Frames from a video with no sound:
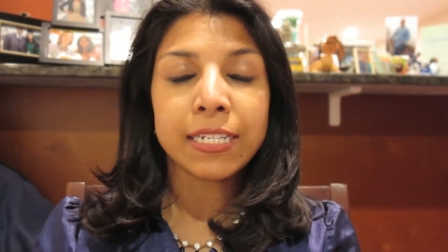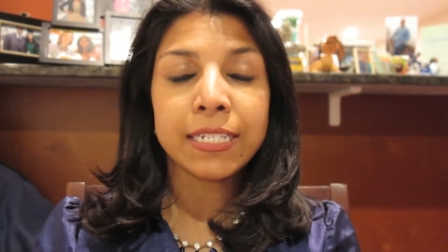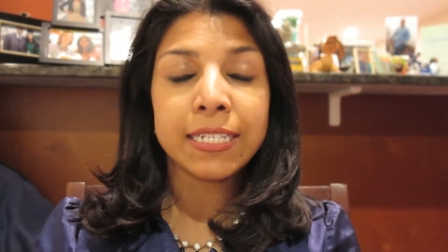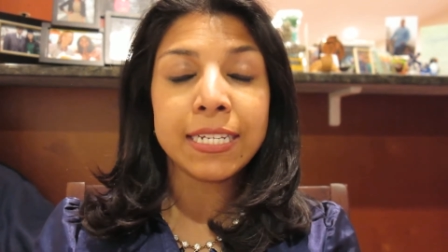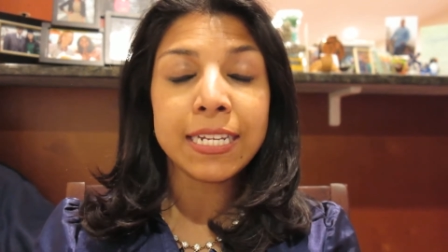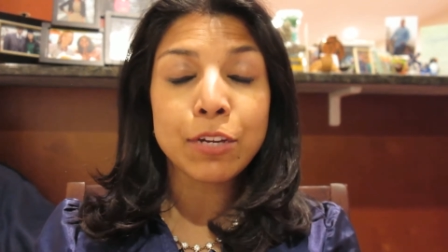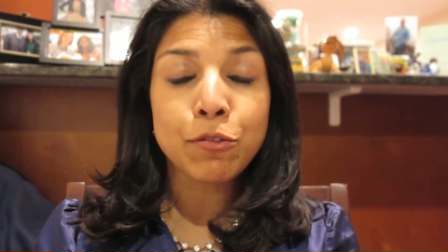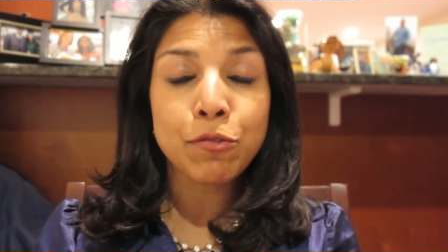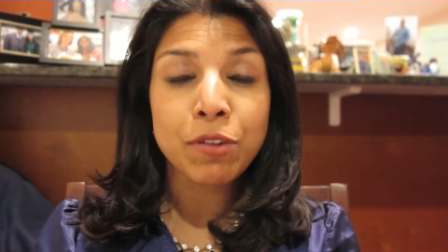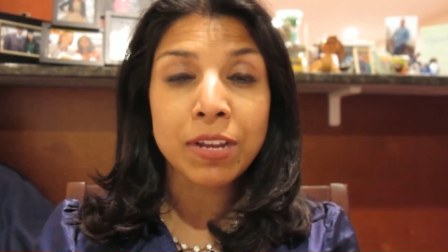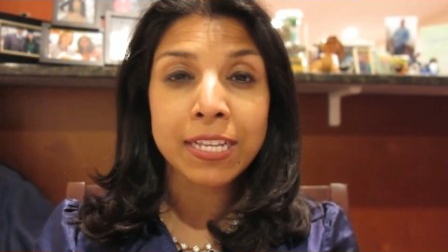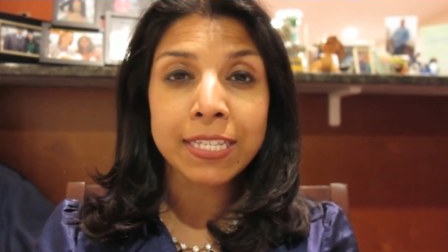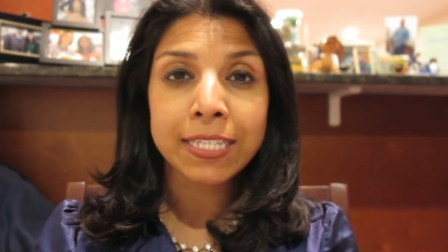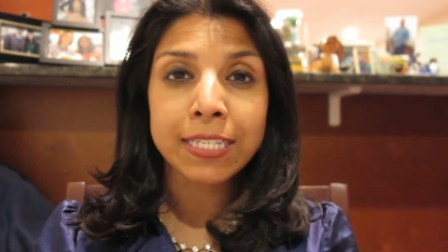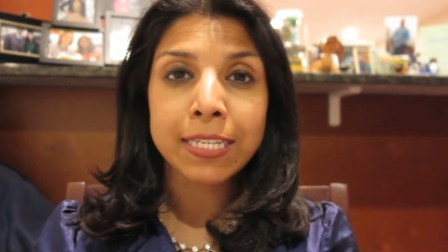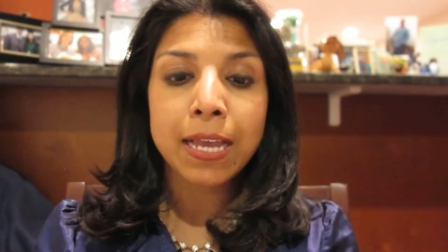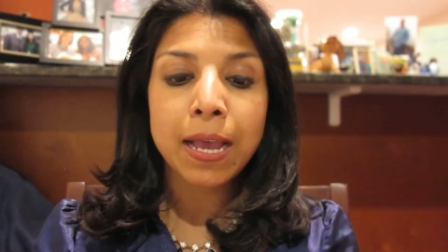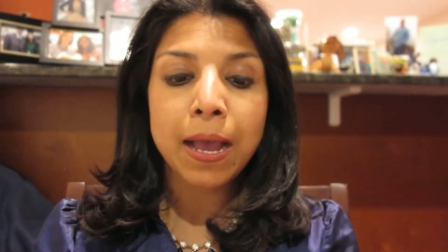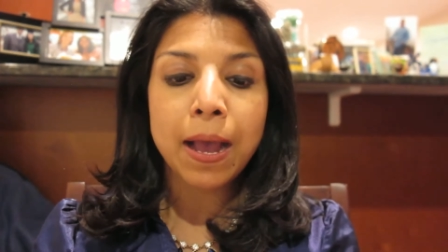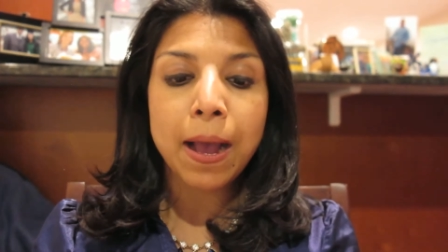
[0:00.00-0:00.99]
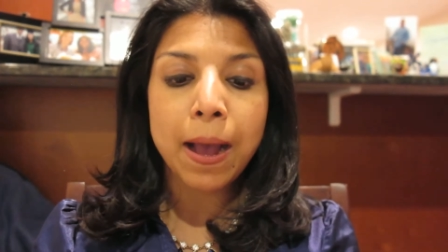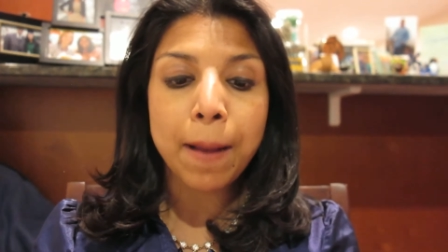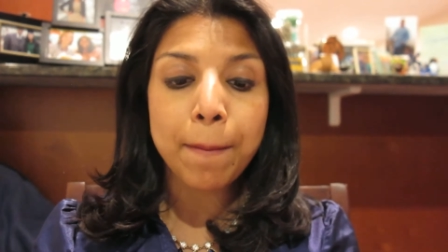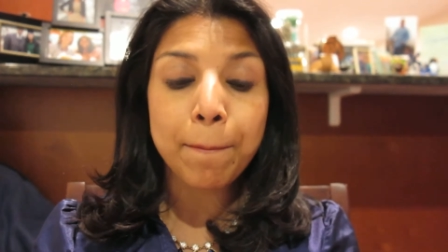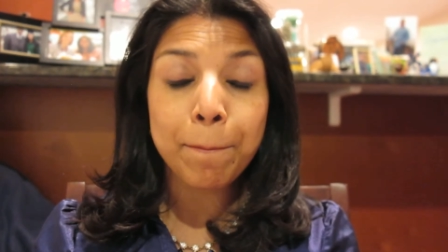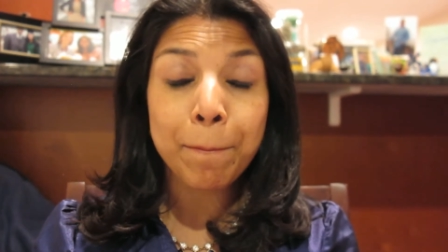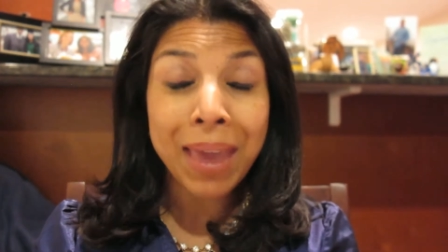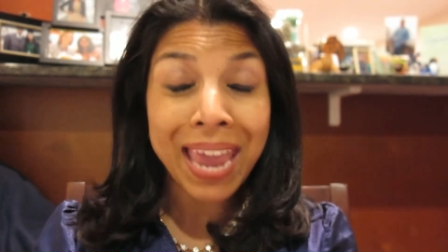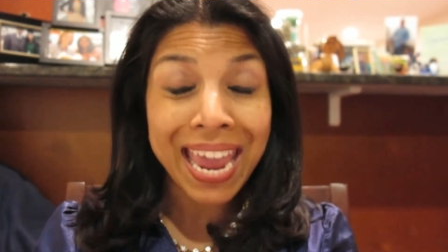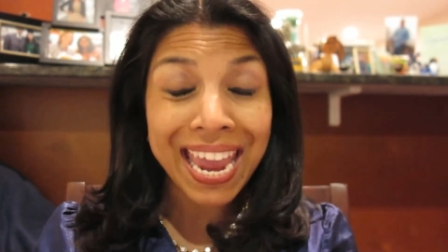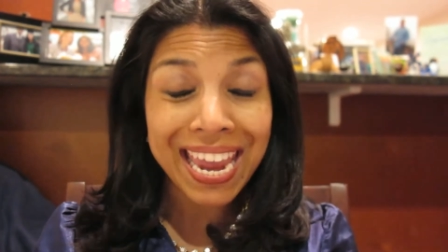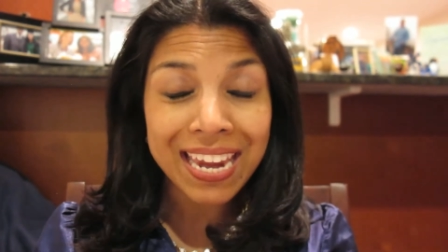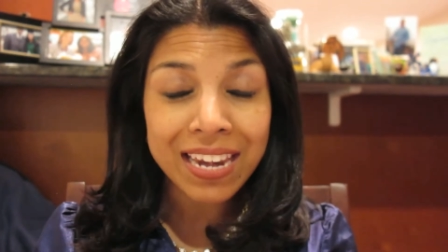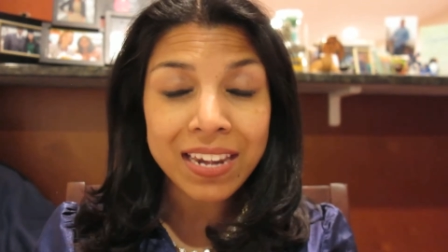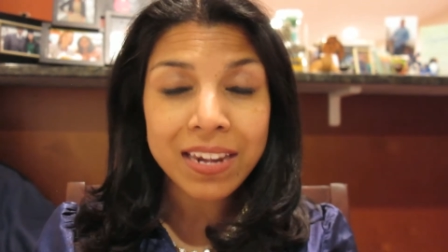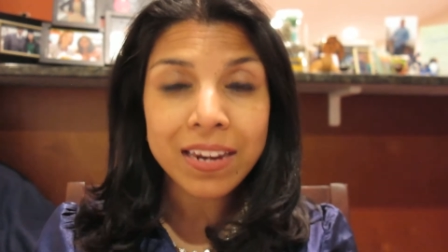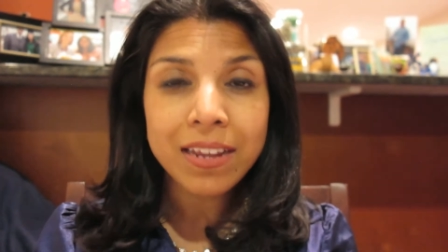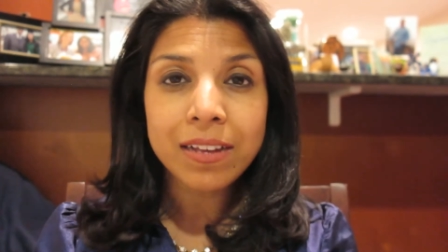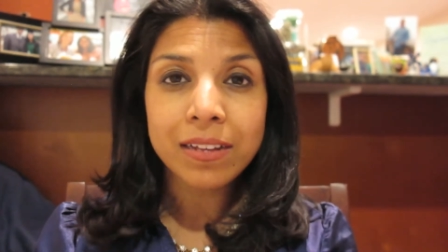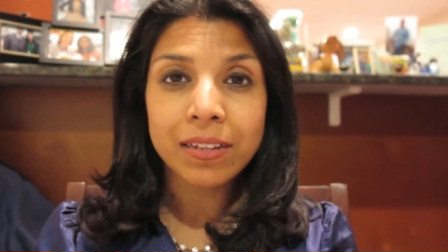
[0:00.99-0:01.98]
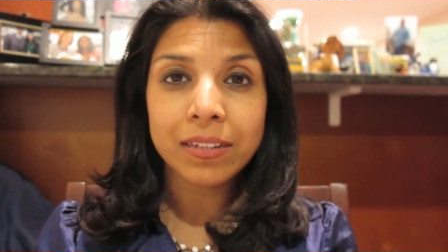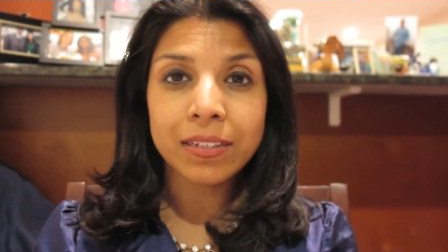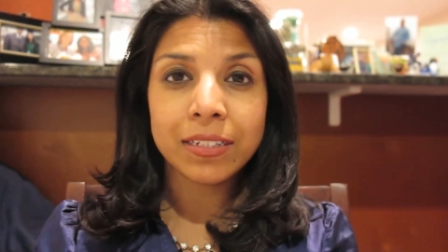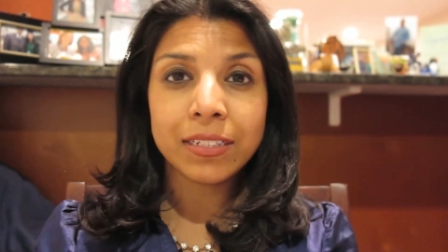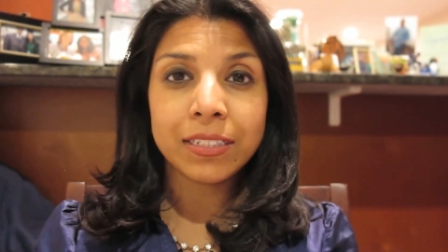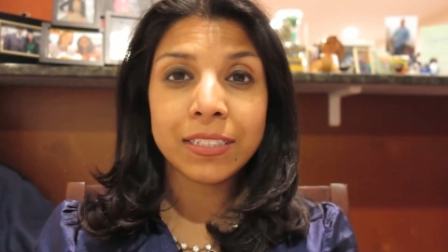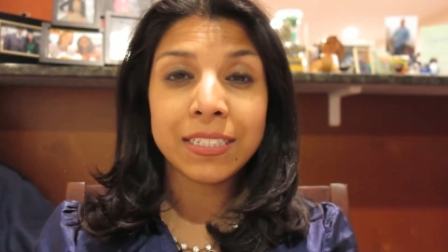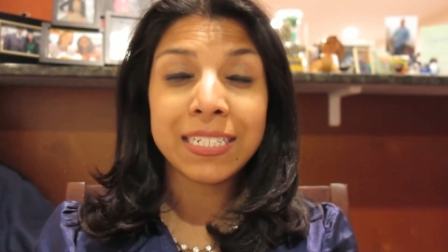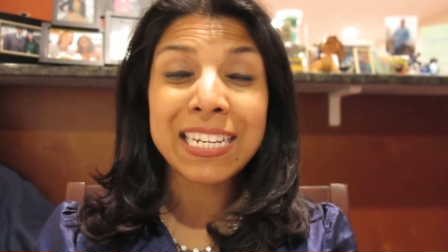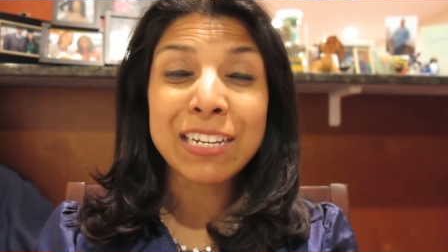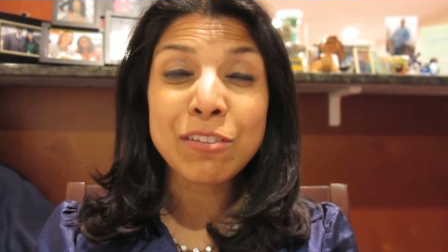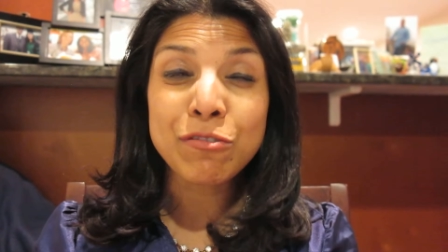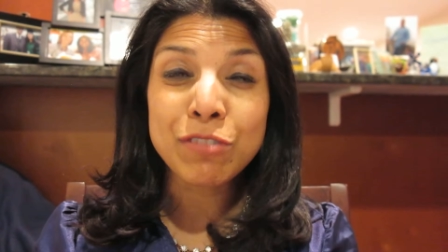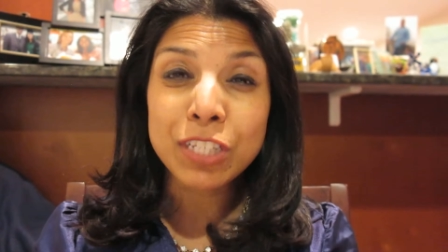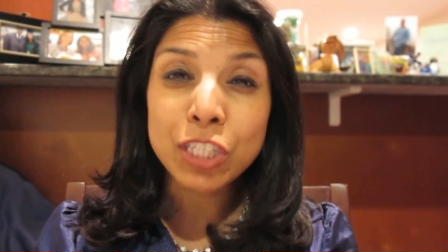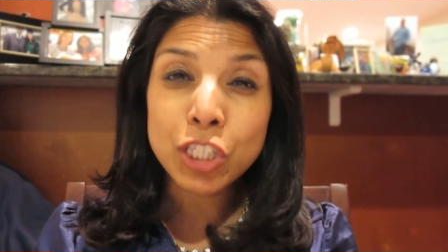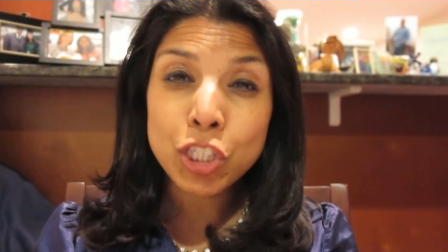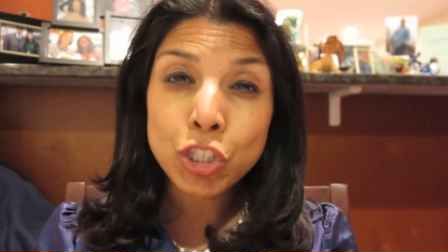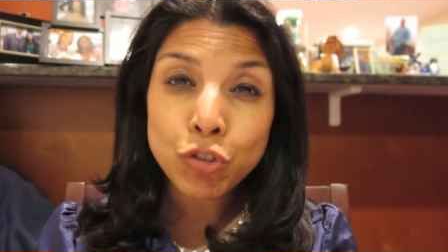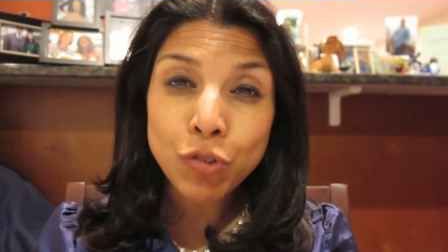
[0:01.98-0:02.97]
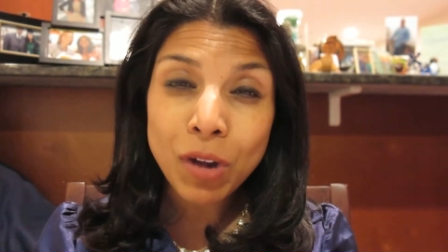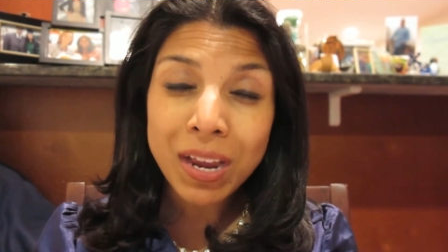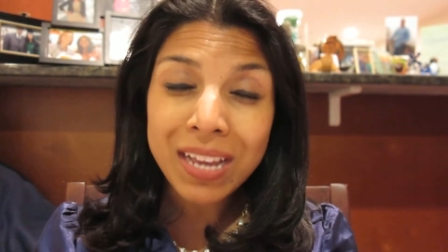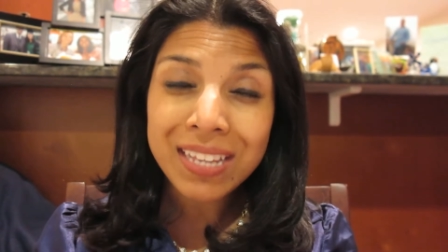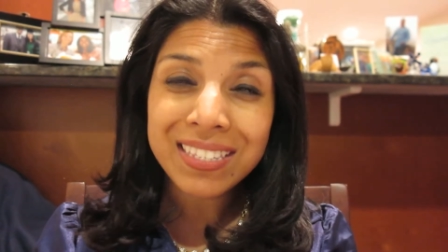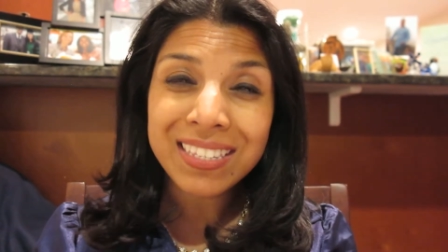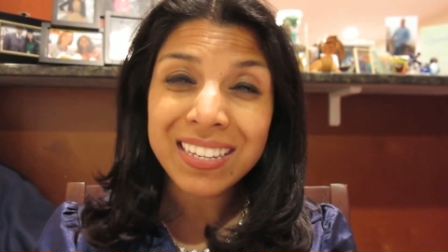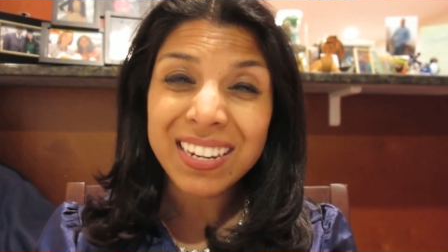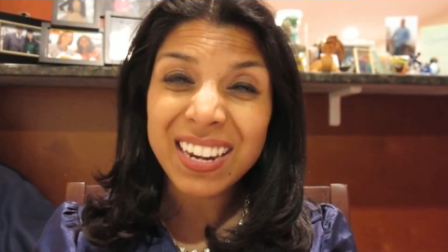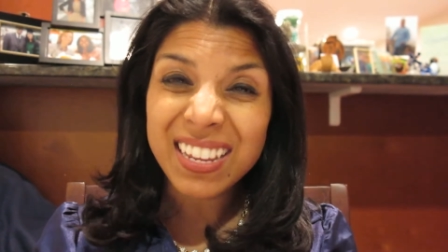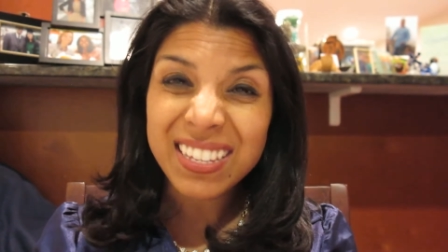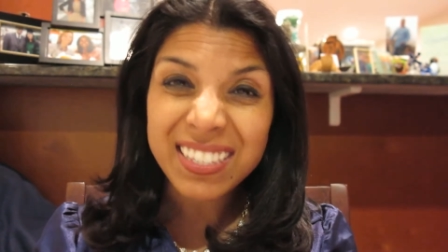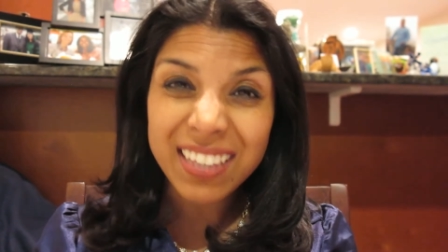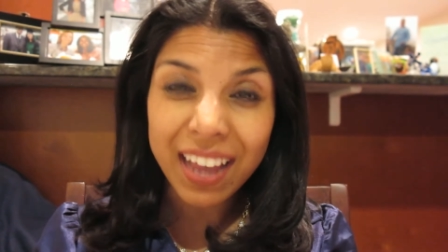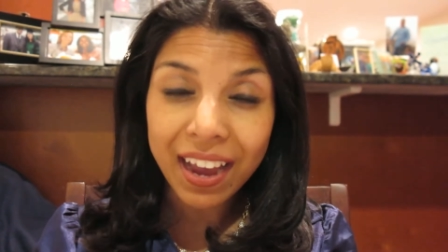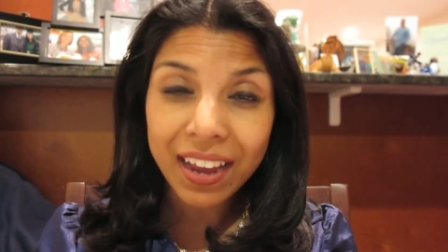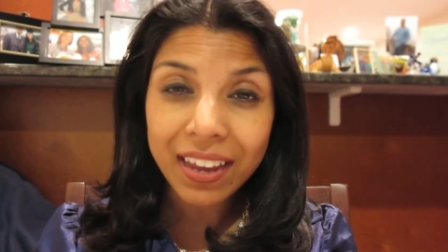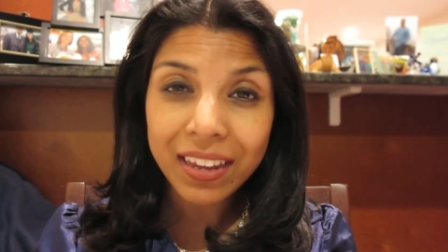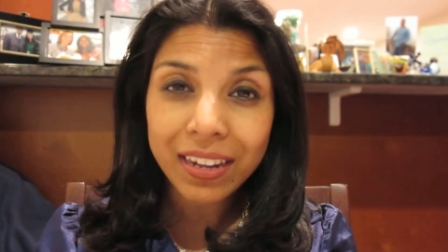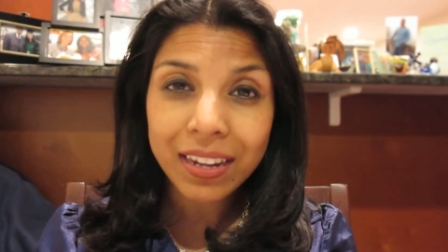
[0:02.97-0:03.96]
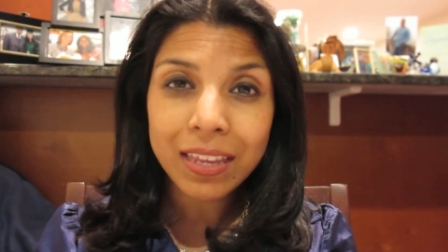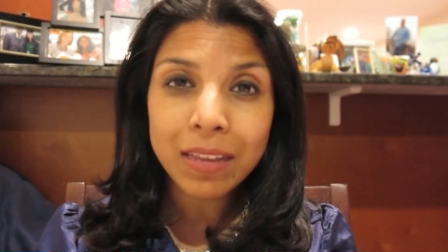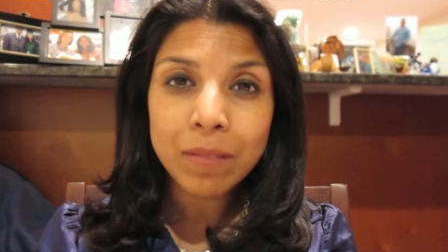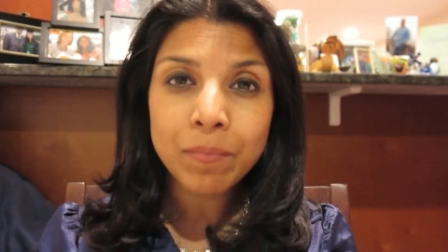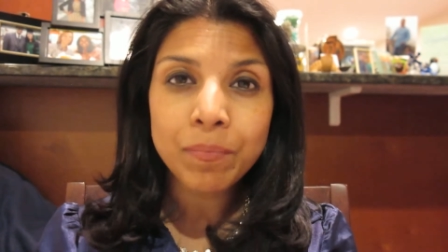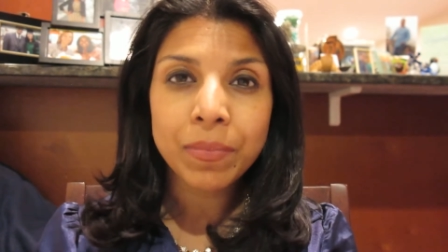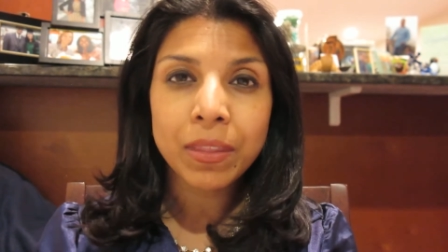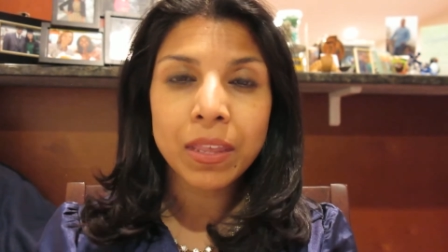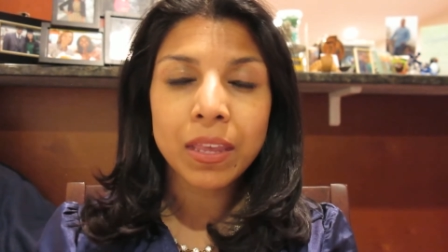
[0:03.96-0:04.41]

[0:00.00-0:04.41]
decrease pain, decrease stress and anxiety,